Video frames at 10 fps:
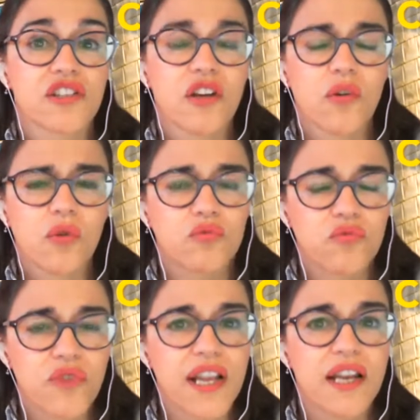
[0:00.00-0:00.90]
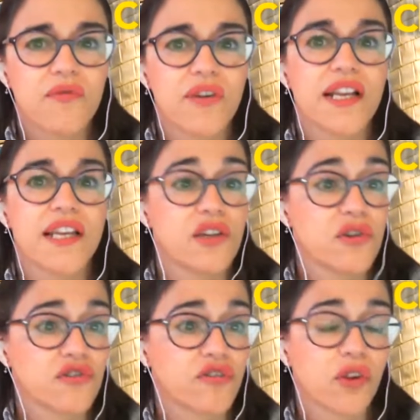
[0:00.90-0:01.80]
So all really, really
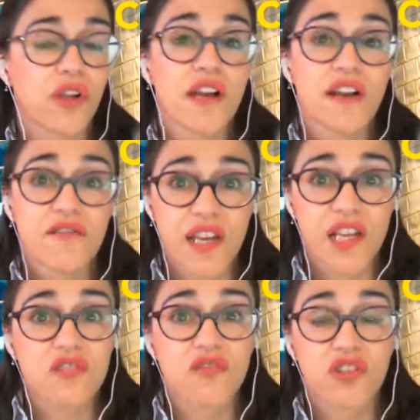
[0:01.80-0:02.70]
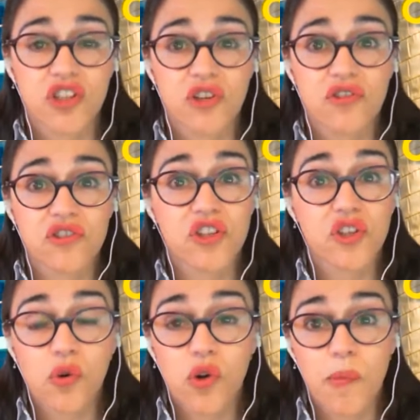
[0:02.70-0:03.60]
useful things for students to
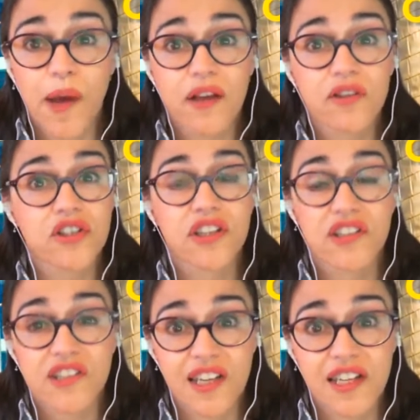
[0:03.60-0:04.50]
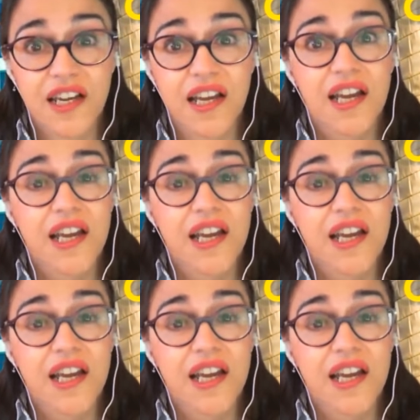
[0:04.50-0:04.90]
talk about, to consider,